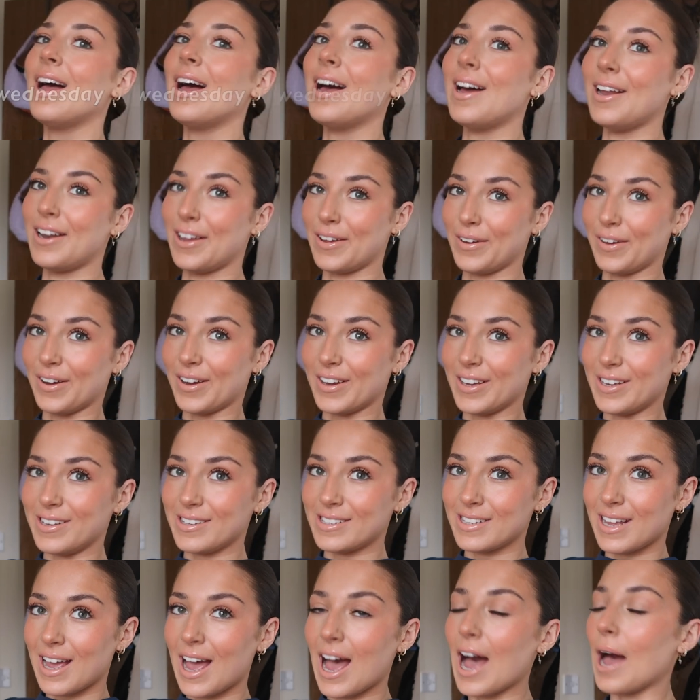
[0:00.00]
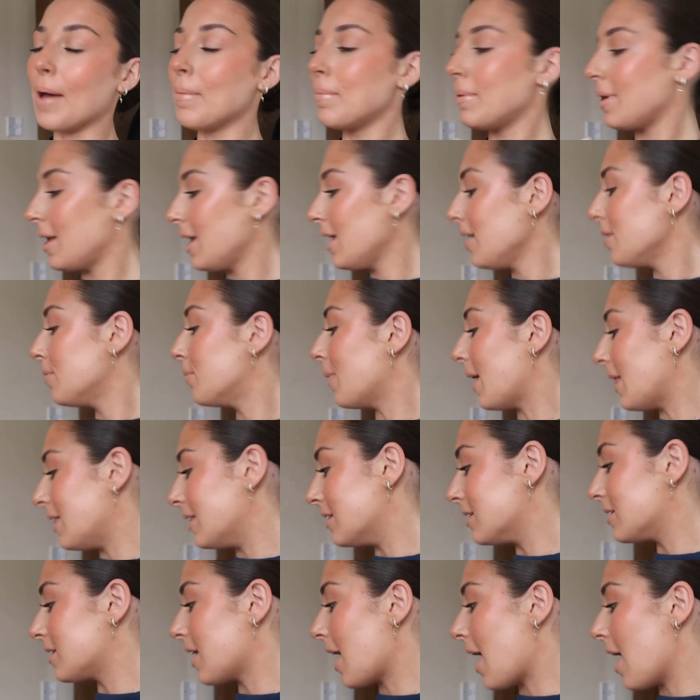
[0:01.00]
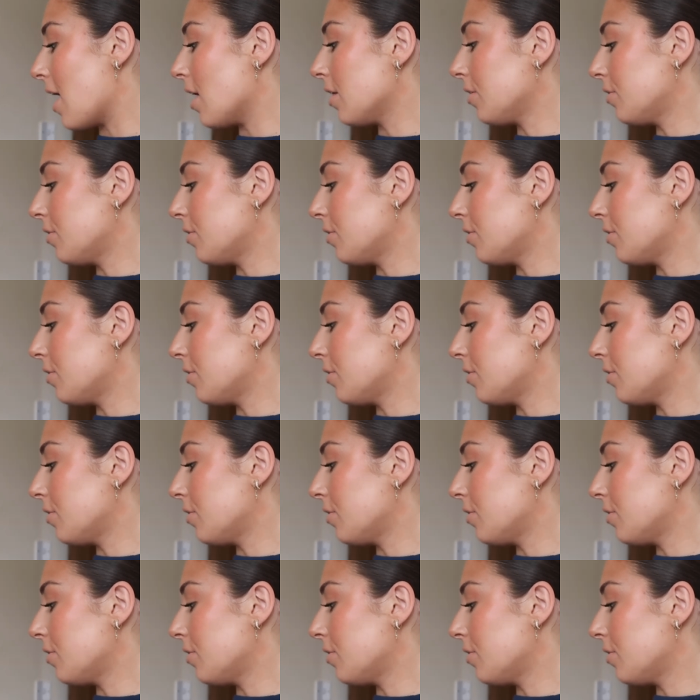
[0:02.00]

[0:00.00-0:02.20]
Hello guys, happy Wednesday.